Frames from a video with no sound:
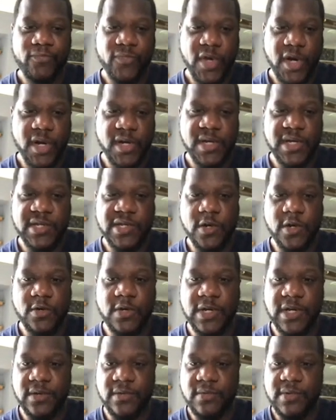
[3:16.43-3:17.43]
on this
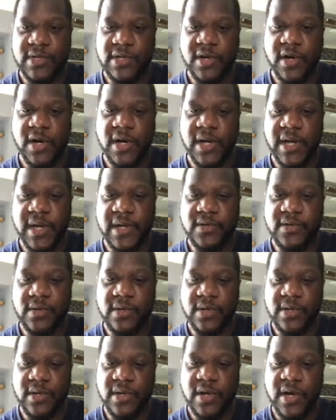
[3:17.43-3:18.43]
token. It's got a
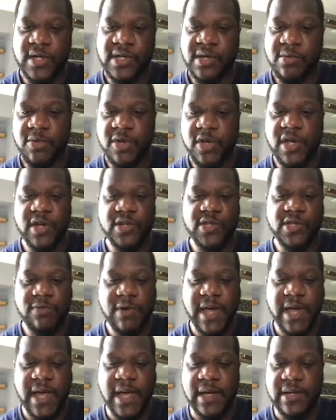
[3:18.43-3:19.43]
nice community on
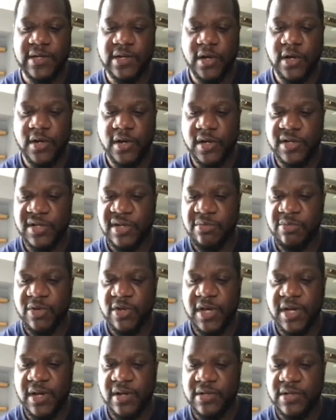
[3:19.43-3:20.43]
Twitter. It's got a nice community on